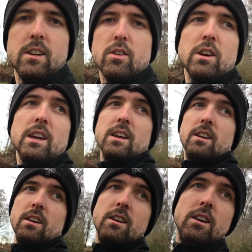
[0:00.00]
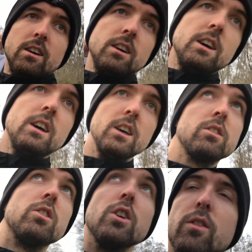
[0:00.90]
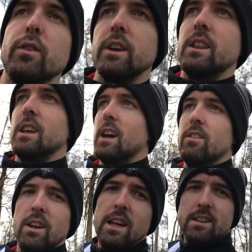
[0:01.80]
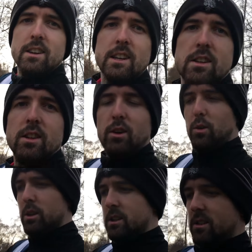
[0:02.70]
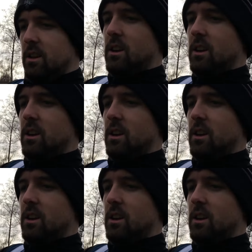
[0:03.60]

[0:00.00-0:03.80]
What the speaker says: degree in at 30 feet in the air and land it next to the hole. It's